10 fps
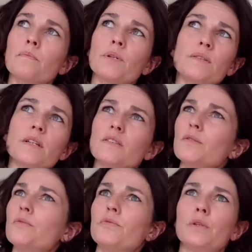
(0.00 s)
but it
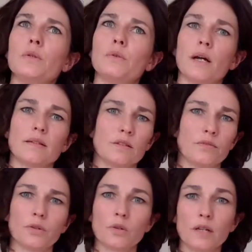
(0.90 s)
doesn't feel as
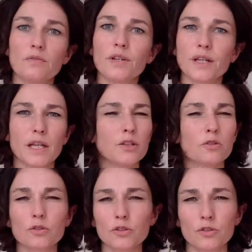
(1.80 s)
if you're living in
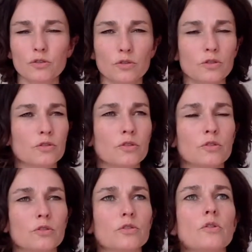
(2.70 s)
your
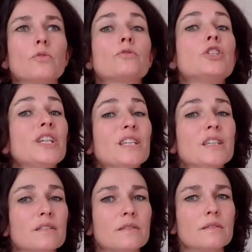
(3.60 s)
zone of
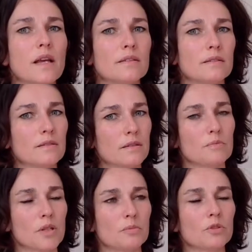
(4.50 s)
genius, as it's
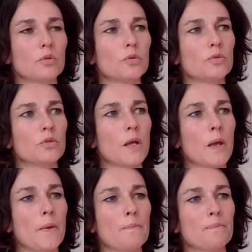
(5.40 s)
sometimes called.
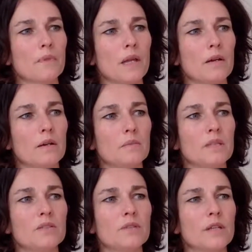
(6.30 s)

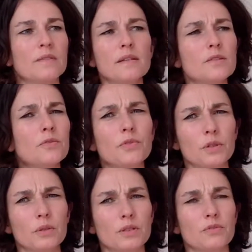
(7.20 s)
It doesn't
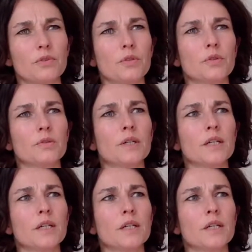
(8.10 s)
feel as if you're